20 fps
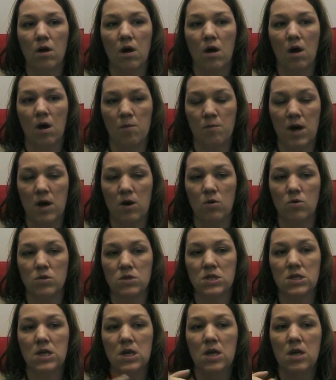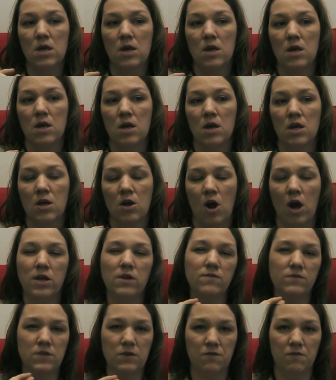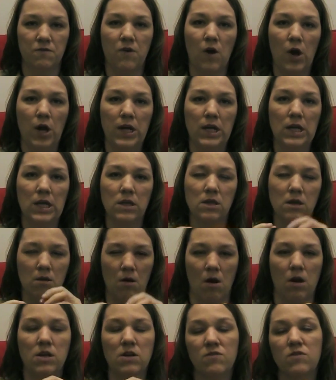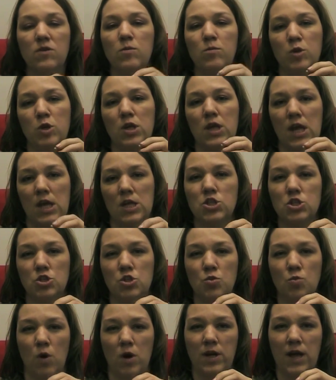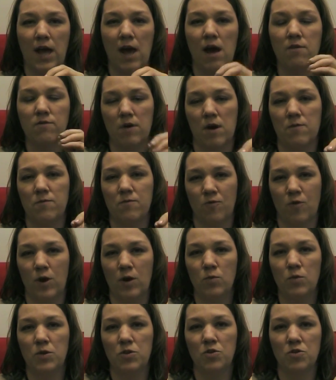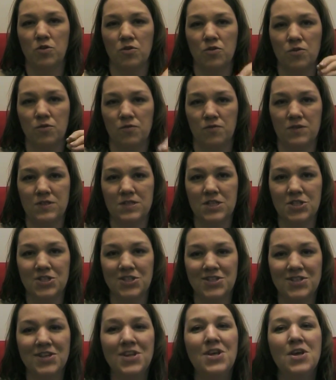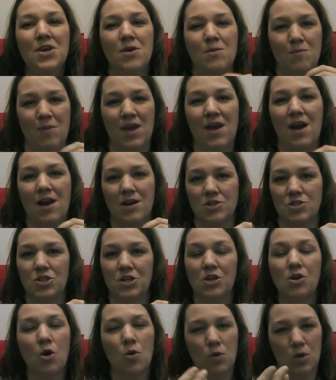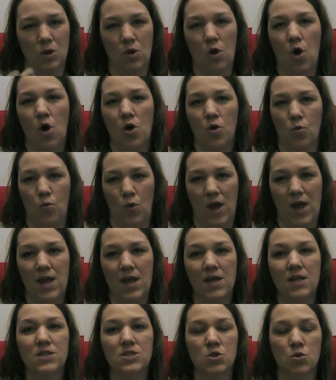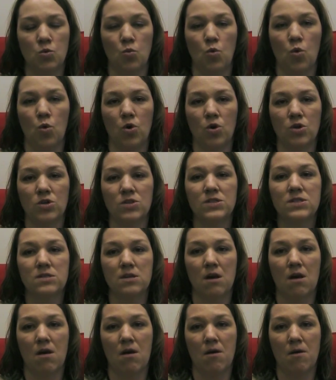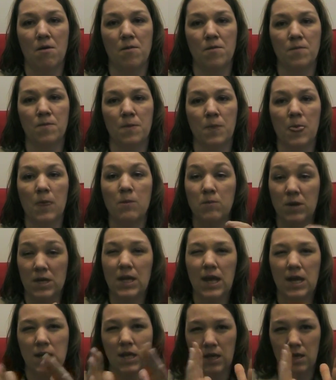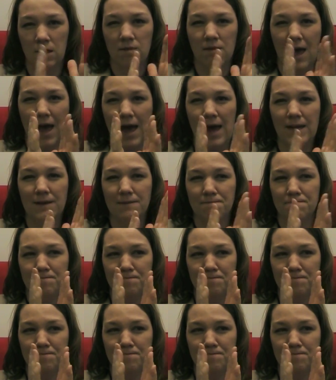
about kind of defining the kind of communication you want to have up front with your physician may actually go a long way towards mitigating that